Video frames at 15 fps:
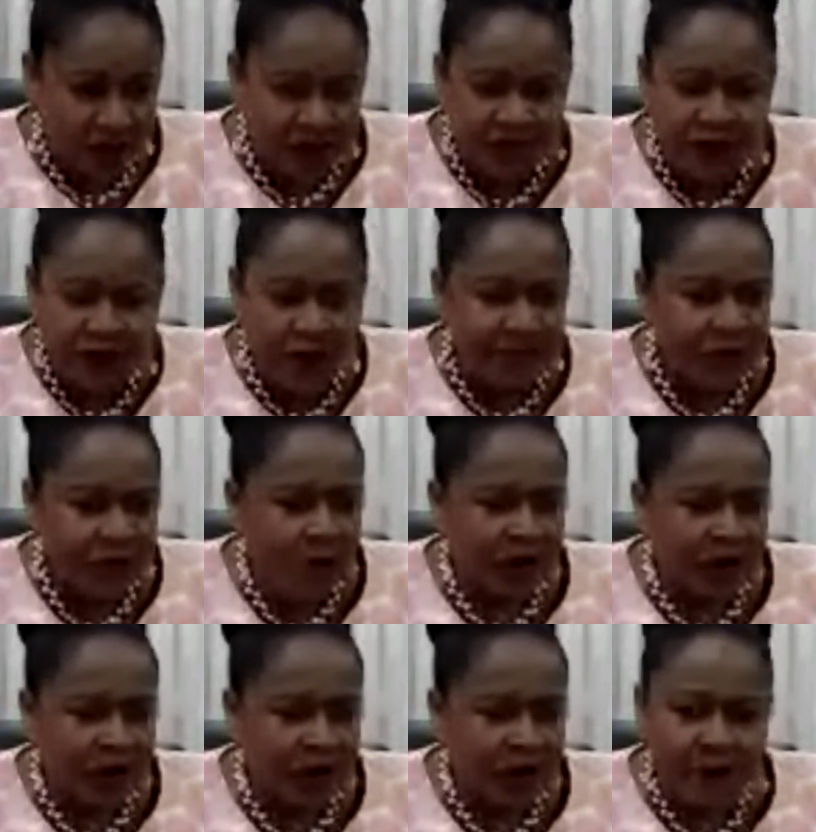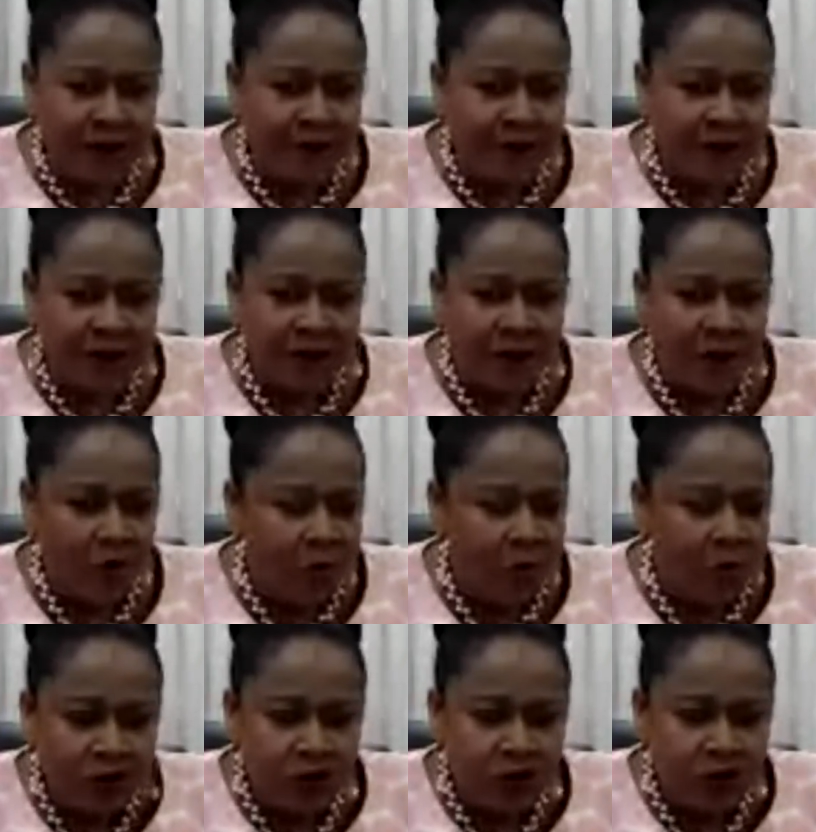It is not because poor people
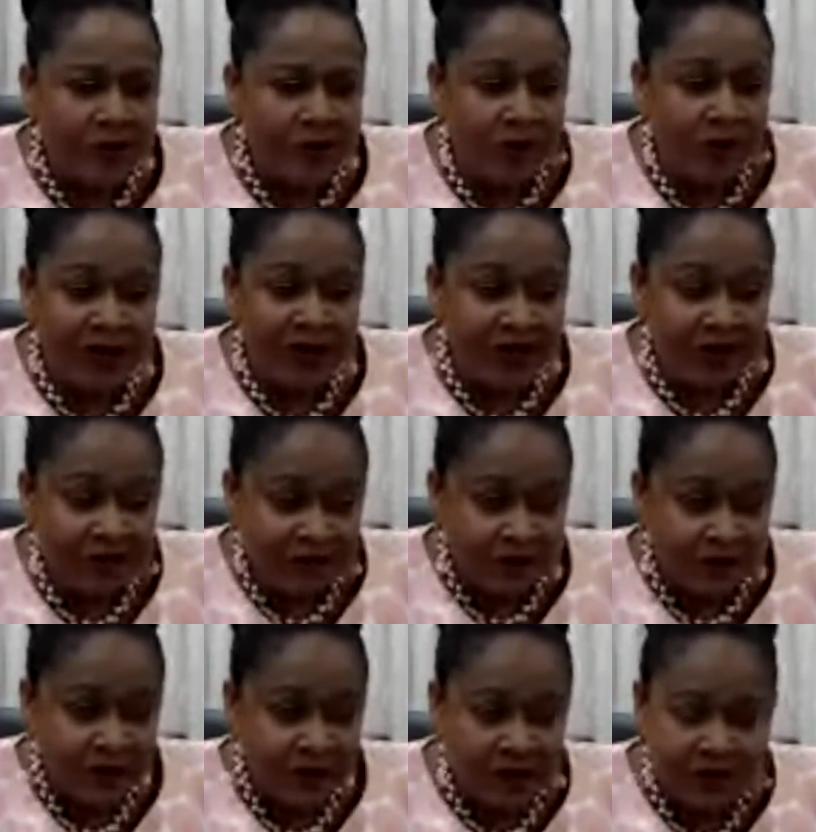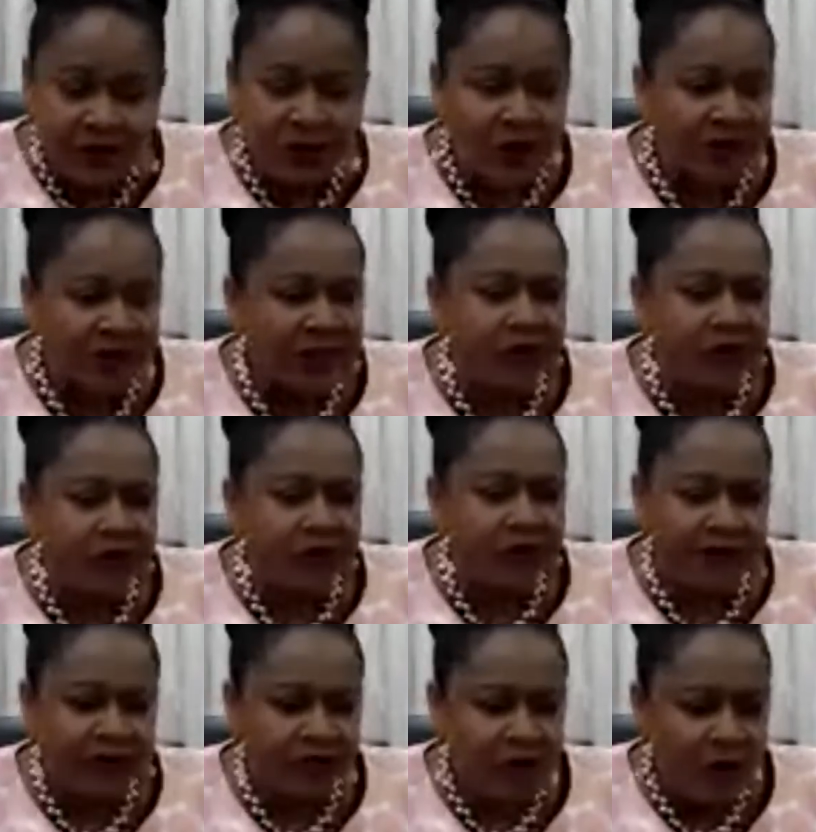want to live where they live, it's because they do not
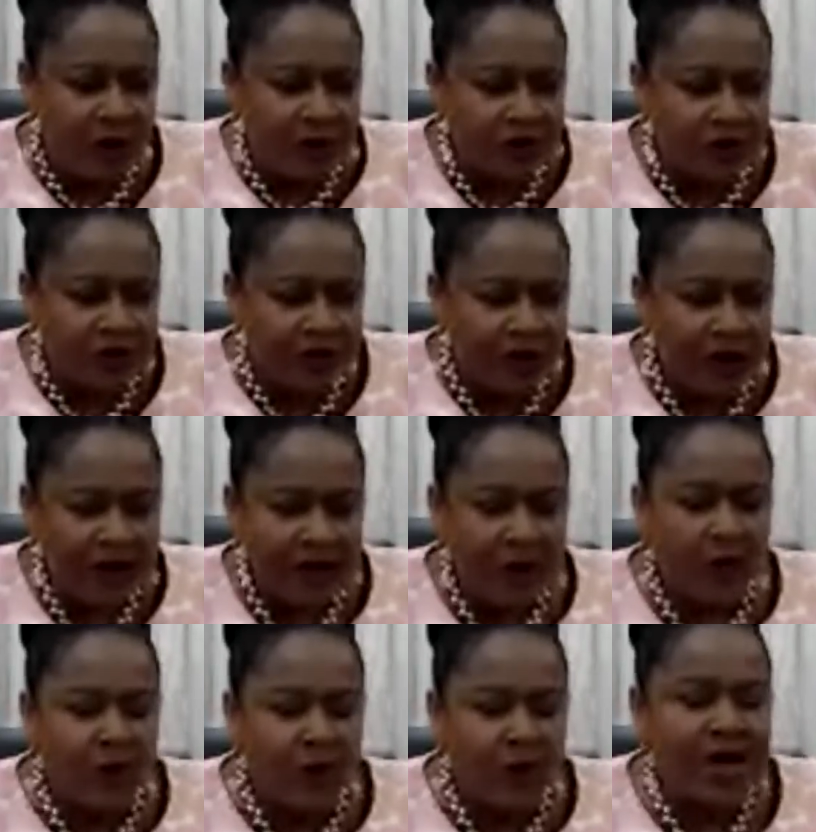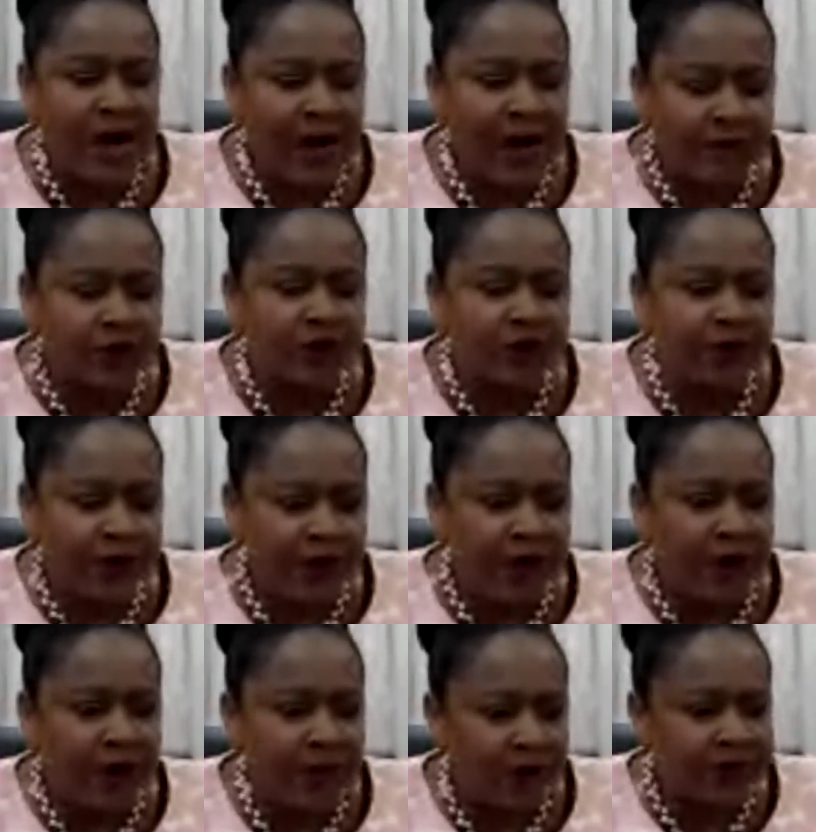have a choice. We have to speak
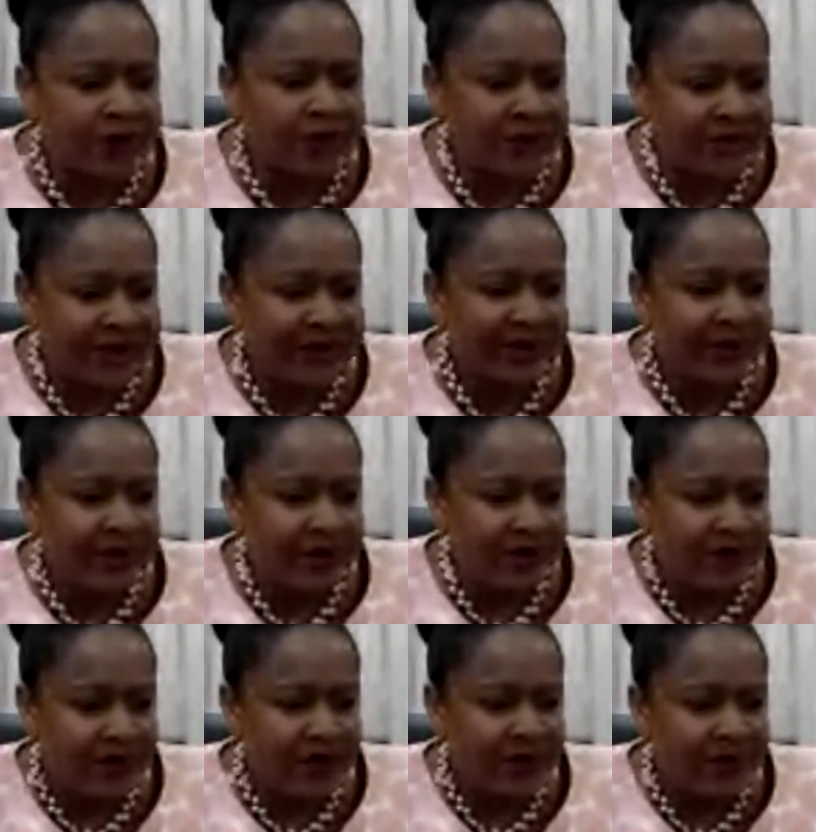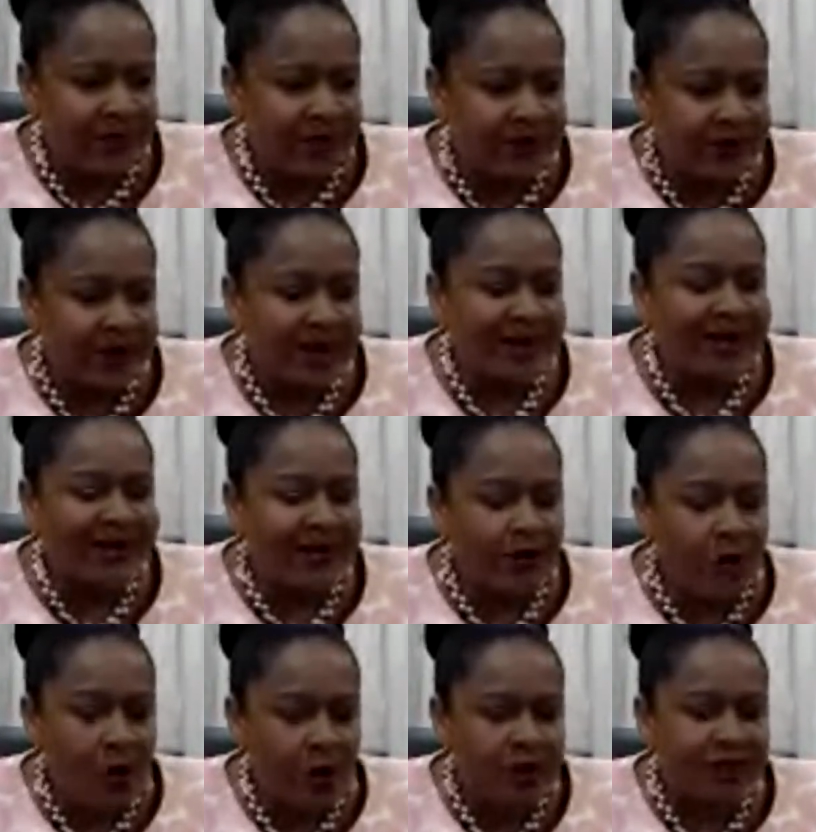about sustainable development in
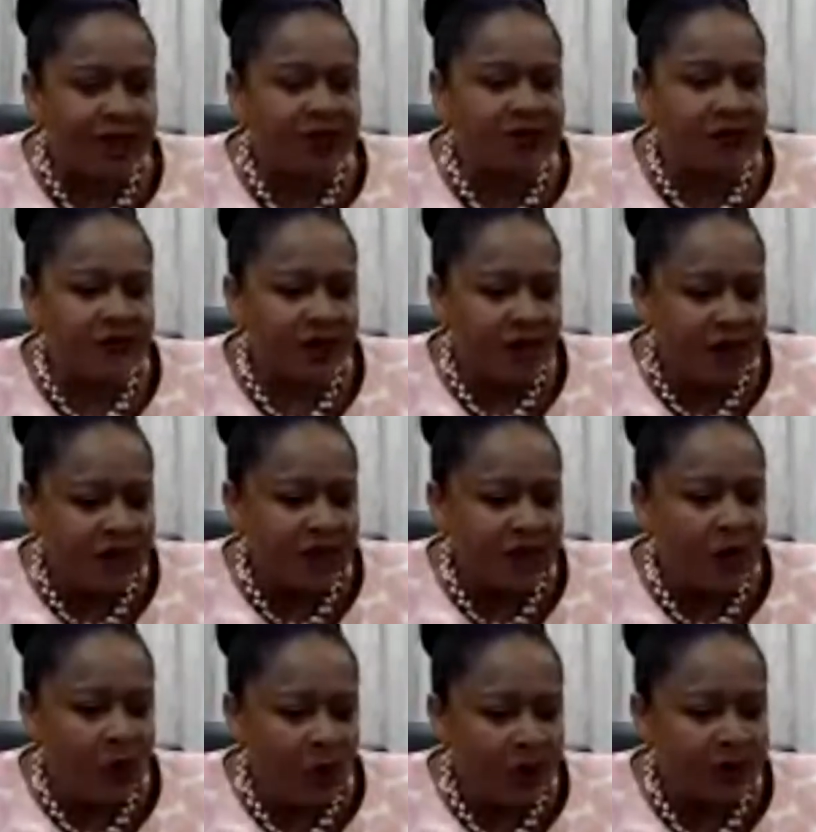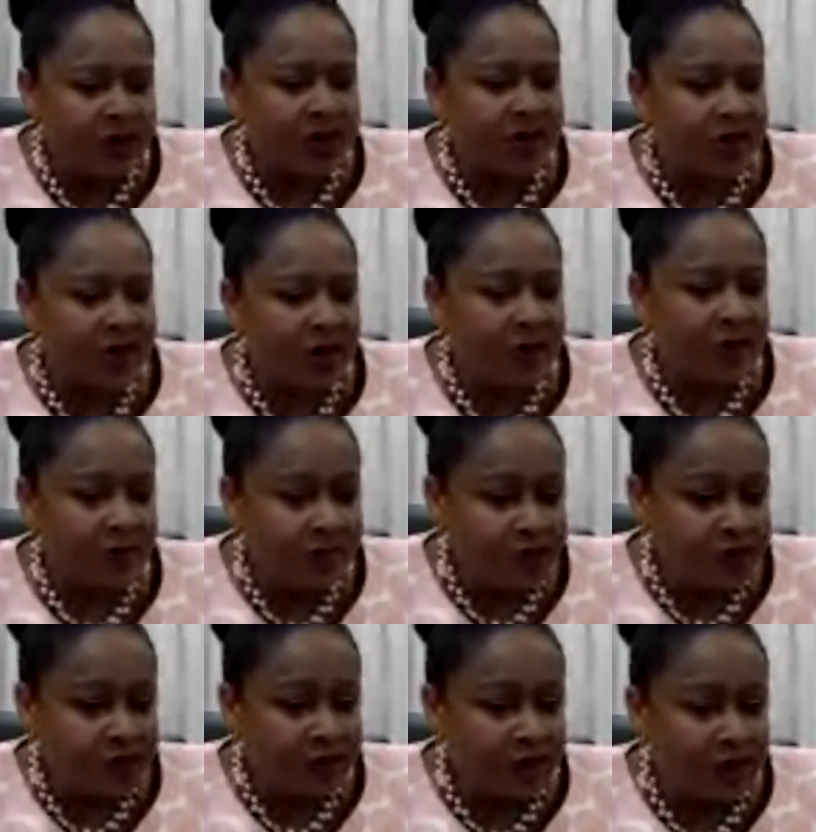the context of the inequality in our
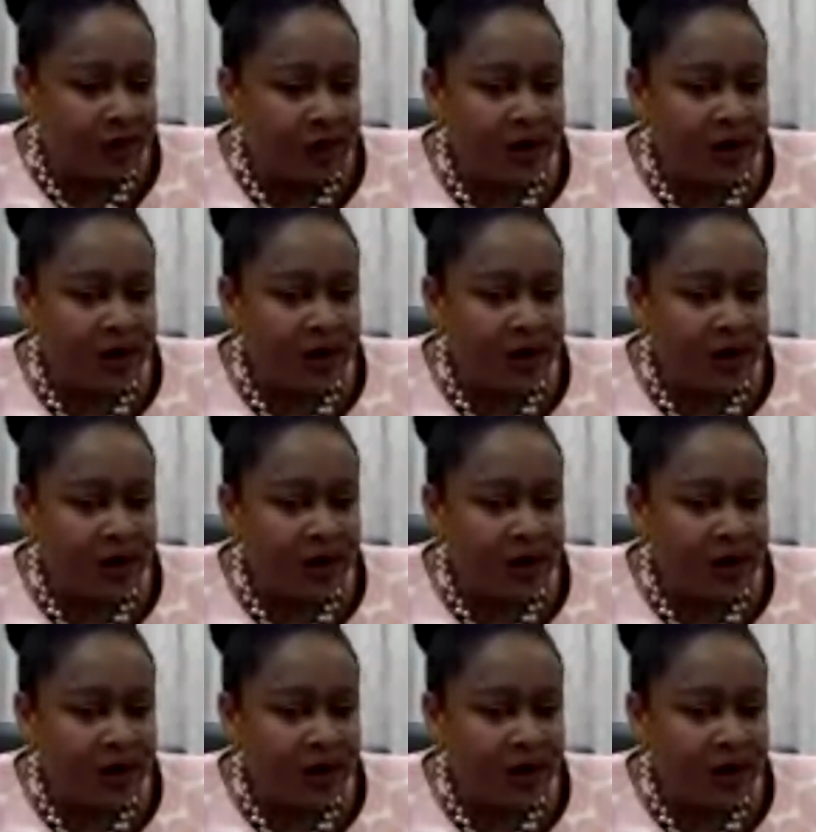region.